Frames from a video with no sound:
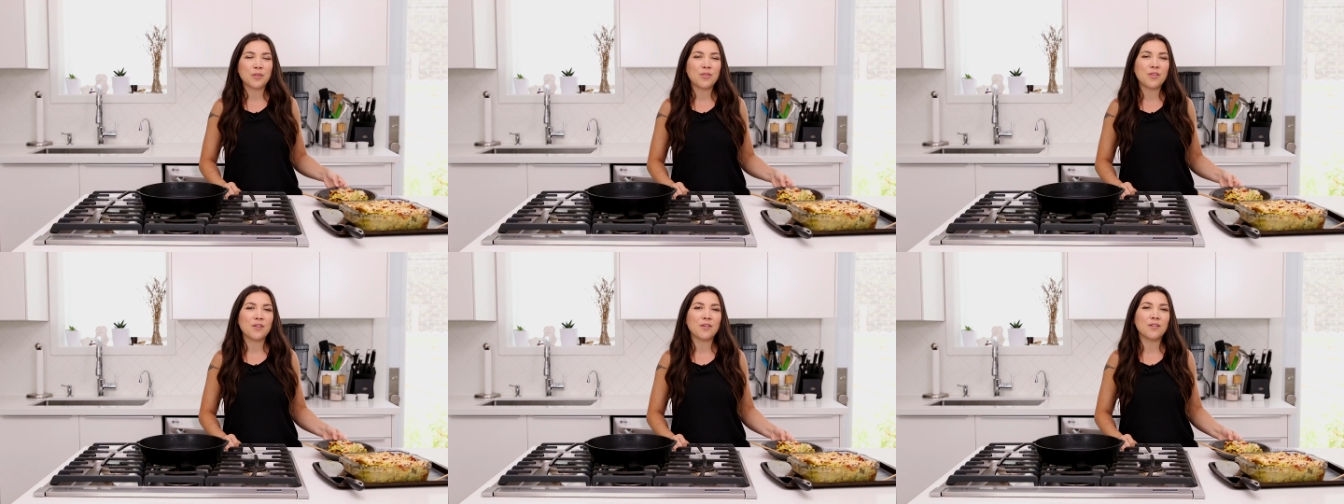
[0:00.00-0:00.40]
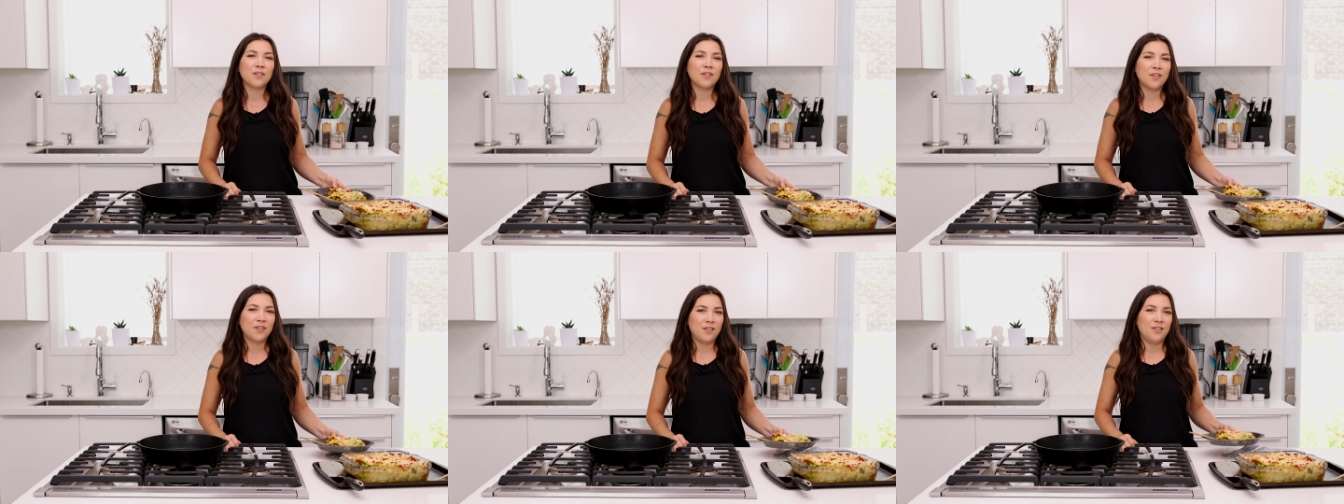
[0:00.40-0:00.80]
with the,
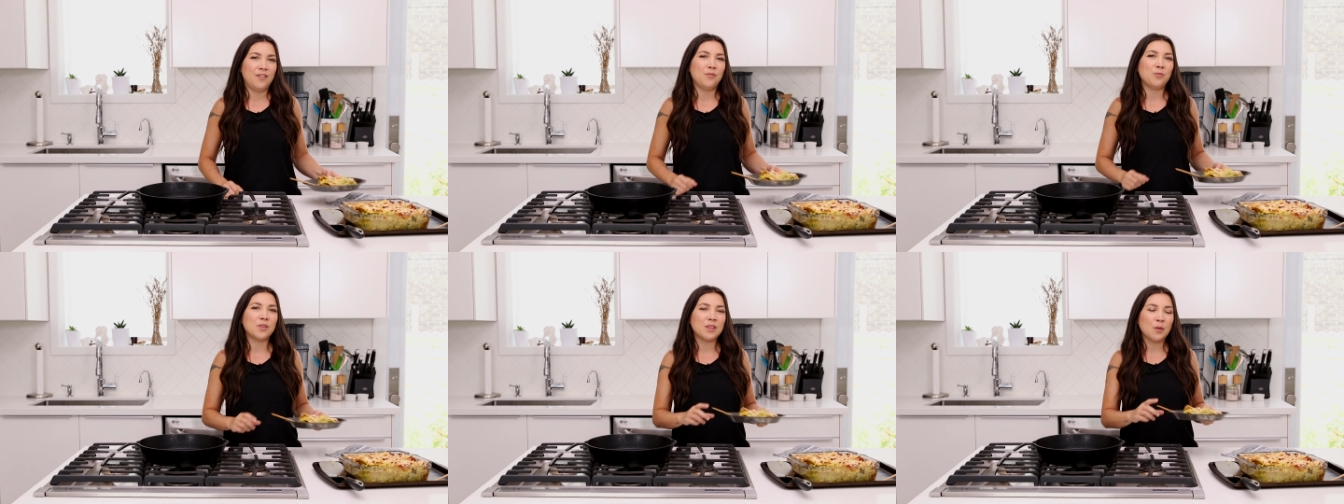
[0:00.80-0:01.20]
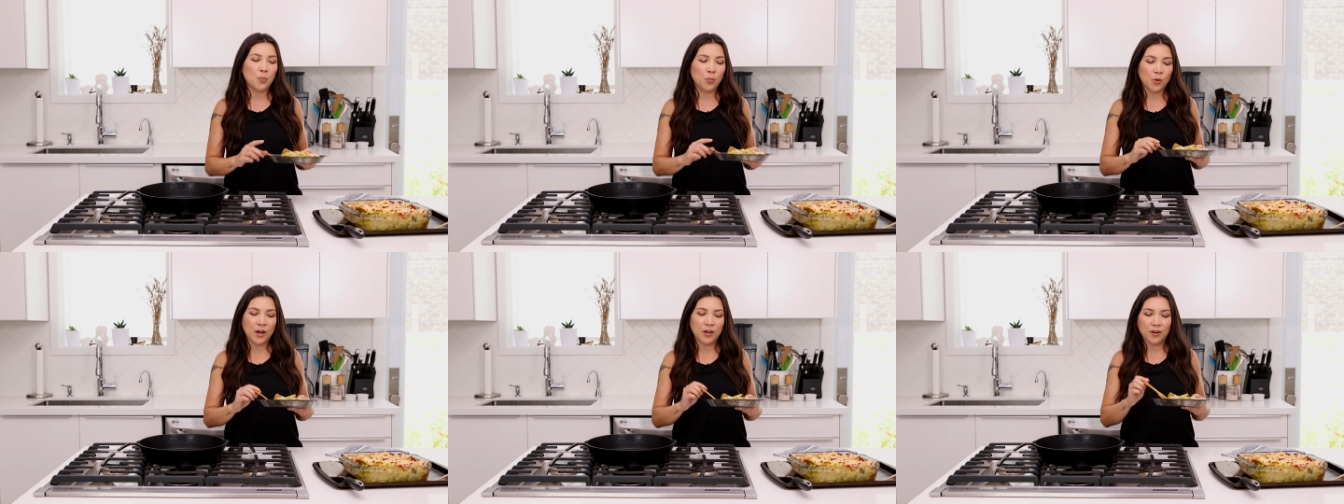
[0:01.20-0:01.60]
with the
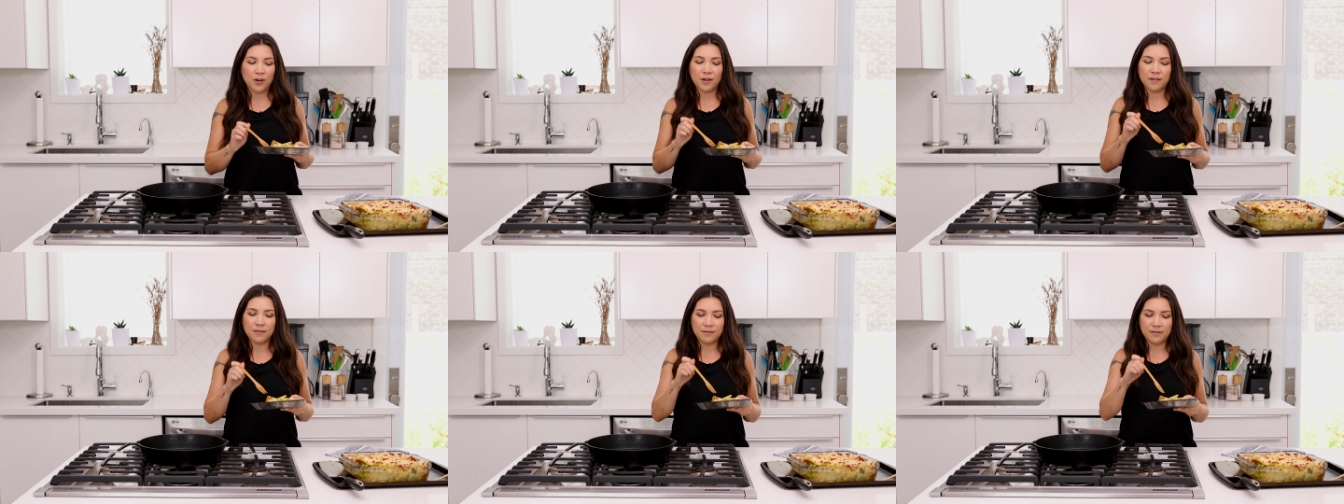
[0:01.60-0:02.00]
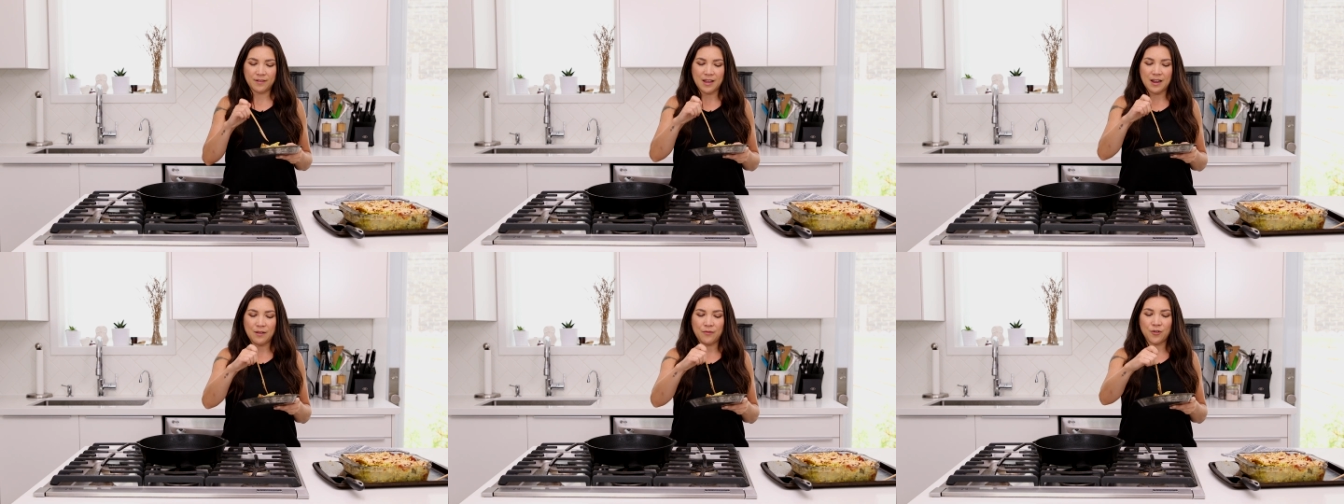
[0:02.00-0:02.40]
Brinner.
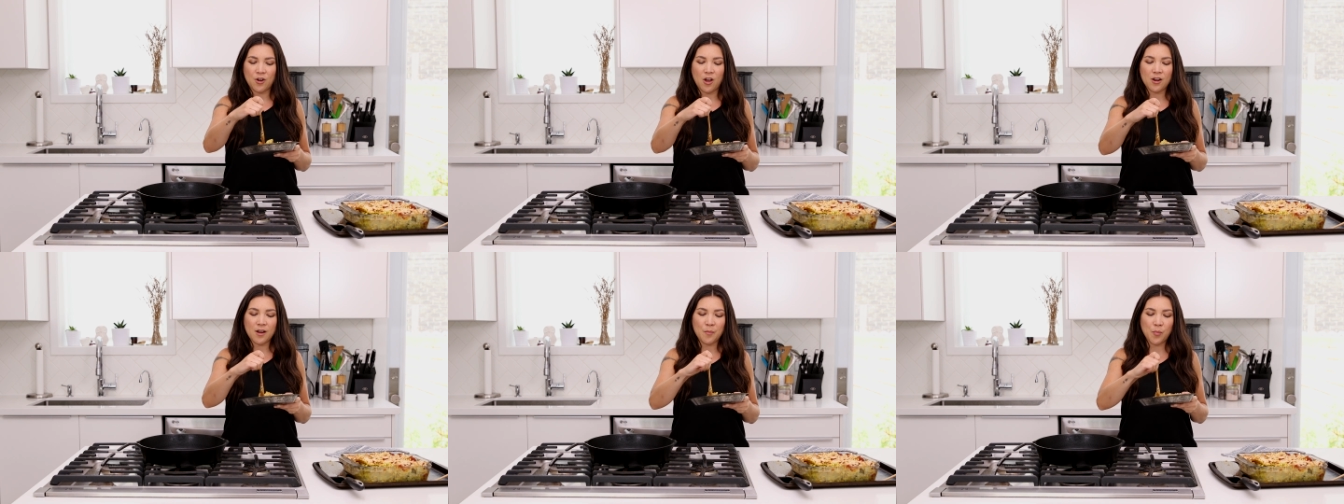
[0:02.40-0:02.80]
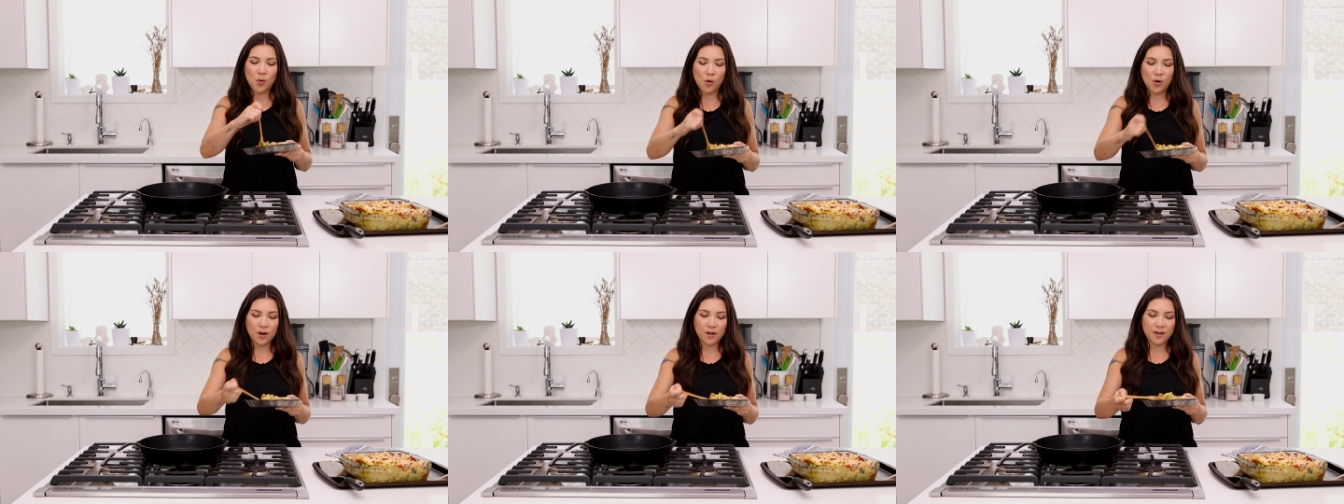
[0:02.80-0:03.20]
And if you're not on
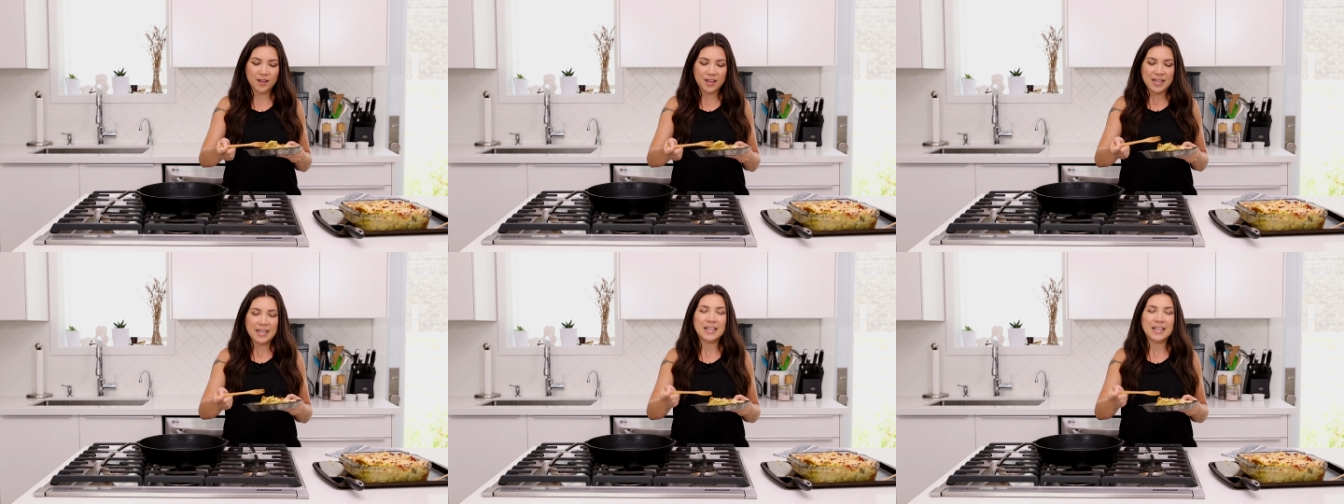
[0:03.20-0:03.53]
board,